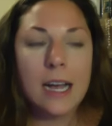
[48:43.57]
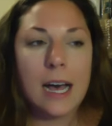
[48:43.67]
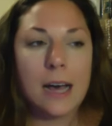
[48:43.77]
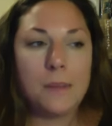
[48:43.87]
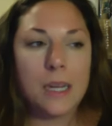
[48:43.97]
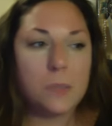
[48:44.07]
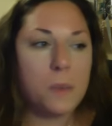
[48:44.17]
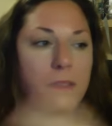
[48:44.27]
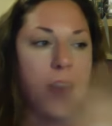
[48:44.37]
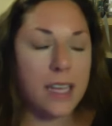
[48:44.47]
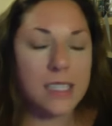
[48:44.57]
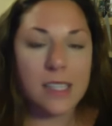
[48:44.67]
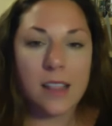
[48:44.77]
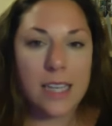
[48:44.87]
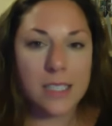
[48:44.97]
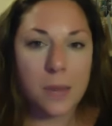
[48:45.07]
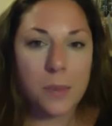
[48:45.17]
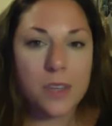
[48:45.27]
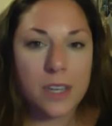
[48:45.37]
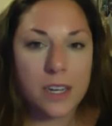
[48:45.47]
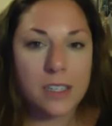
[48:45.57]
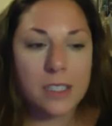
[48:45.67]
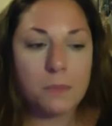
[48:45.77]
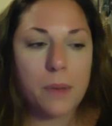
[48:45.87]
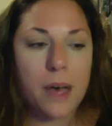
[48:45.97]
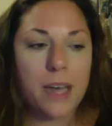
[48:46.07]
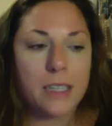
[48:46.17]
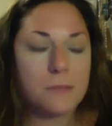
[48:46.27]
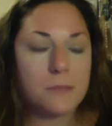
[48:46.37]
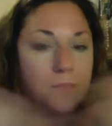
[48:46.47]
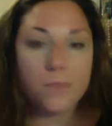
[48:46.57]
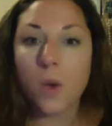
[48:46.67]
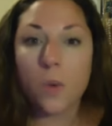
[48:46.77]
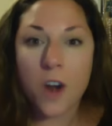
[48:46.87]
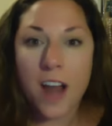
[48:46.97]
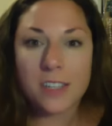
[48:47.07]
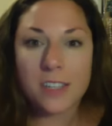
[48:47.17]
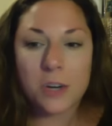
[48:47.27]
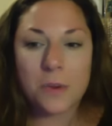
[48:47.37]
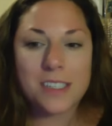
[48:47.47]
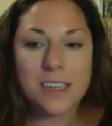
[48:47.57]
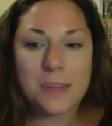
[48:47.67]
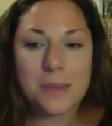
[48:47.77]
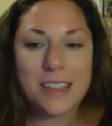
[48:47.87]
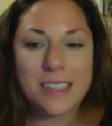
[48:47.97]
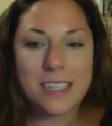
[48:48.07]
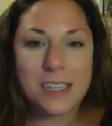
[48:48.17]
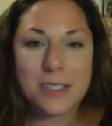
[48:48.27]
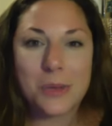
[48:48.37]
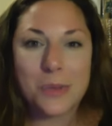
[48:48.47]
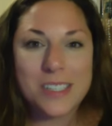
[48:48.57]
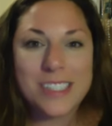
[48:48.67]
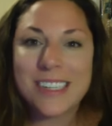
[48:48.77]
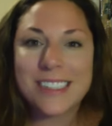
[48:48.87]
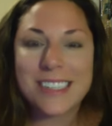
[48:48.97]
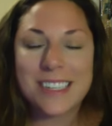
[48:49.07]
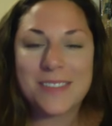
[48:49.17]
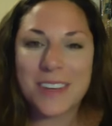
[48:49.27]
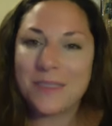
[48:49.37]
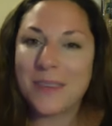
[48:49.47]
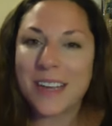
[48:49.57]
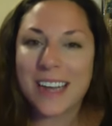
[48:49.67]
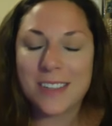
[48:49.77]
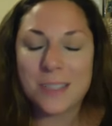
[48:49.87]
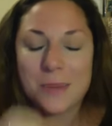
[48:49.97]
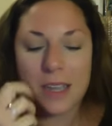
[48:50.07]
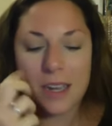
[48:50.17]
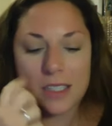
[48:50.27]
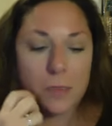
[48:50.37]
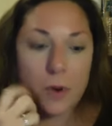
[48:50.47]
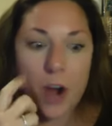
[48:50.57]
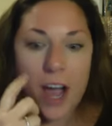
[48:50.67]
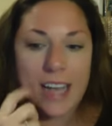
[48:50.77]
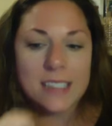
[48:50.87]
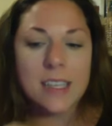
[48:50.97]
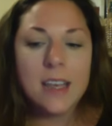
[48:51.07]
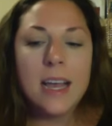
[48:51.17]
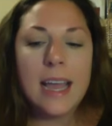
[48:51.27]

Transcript: It's been Vegas the last couple of years, but we're not sure where it's going to be this year, so we'll see. It's going to be a big announcement, a surprise.